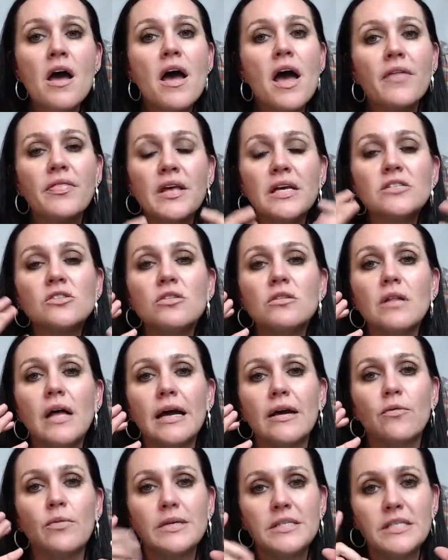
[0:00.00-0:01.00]
And these are
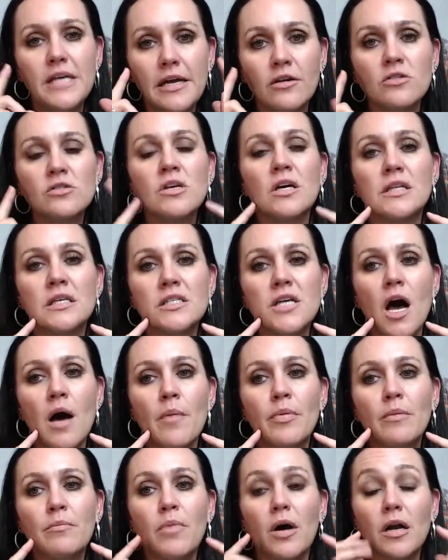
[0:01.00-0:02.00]
like retainers on the
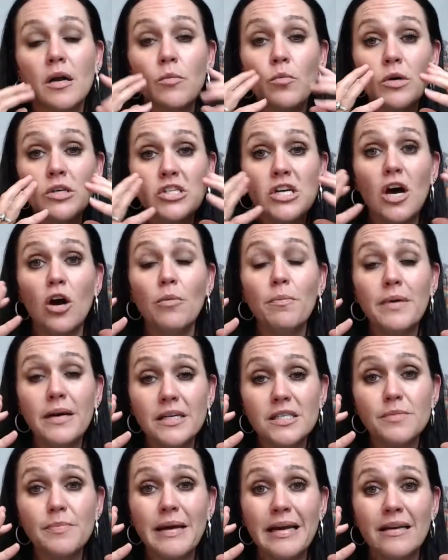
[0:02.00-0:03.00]
top and bottom, which help
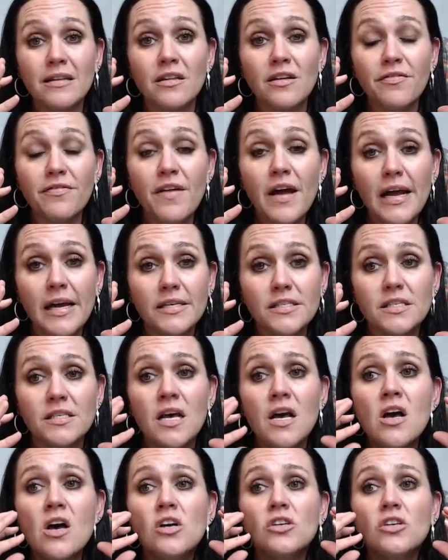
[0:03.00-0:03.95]
expand the face,